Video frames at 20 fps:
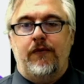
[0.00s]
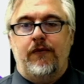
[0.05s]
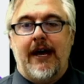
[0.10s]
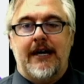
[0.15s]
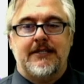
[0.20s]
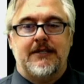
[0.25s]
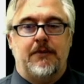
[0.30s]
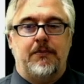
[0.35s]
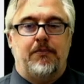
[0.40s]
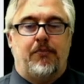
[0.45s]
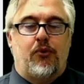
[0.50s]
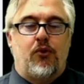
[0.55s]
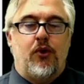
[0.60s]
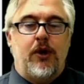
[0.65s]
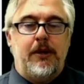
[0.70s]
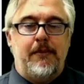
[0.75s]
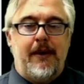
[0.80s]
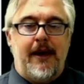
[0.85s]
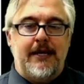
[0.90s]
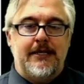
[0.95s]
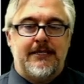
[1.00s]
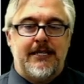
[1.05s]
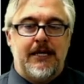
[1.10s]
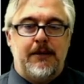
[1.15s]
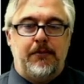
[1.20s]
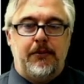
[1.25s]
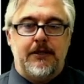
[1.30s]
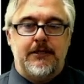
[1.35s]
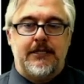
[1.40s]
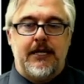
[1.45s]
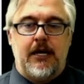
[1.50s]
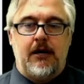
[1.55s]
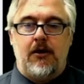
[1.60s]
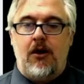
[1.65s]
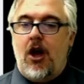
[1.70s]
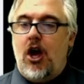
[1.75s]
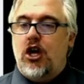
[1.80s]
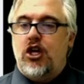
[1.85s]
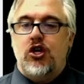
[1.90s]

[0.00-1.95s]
got some pre-made templates here.